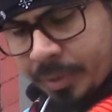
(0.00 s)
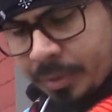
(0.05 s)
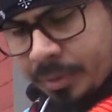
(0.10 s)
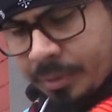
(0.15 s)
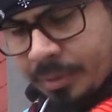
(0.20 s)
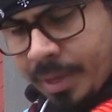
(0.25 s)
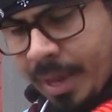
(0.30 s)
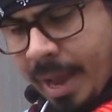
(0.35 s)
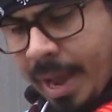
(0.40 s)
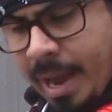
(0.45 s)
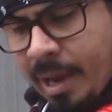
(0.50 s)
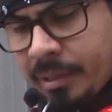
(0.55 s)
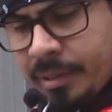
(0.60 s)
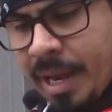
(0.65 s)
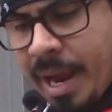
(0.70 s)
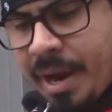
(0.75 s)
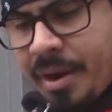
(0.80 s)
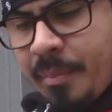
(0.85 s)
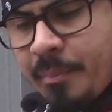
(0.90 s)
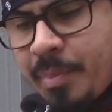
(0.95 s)
The
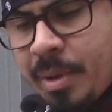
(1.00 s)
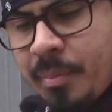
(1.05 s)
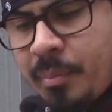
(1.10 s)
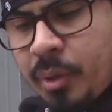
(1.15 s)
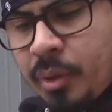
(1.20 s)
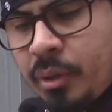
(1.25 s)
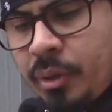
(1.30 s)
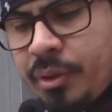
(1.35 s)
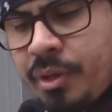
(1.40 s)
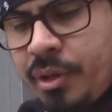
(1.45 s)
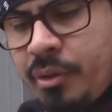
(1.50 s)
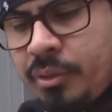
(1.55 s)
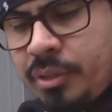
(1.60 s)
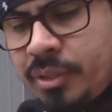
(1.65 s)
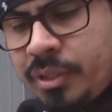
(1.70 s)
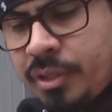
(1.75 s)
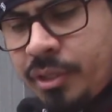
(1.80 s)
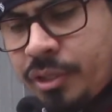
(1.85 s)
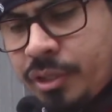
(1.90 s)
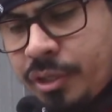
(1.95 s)
outline of biblical
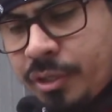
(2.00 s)
usage,